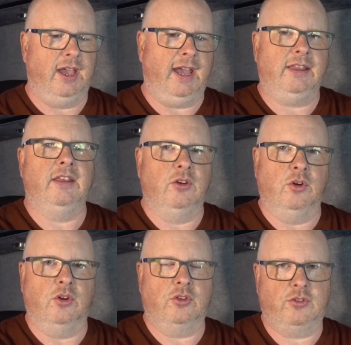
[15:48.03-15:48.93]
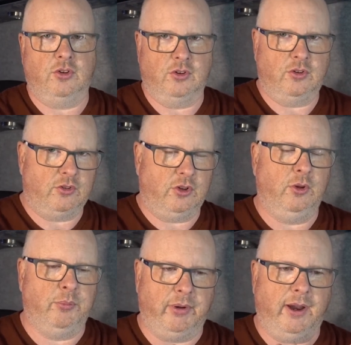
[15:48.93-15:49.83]
and the door stood
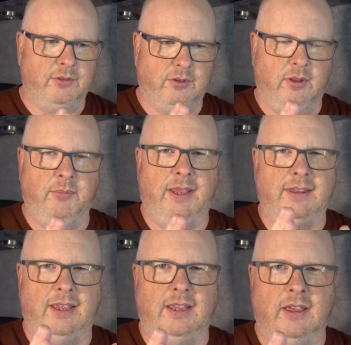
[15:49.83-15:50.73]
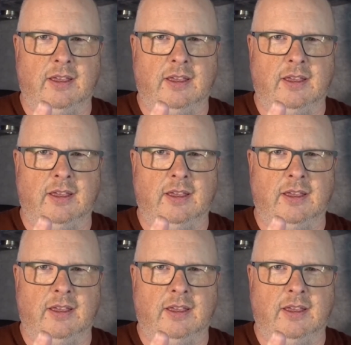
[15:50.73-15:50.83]
too proud, so they made the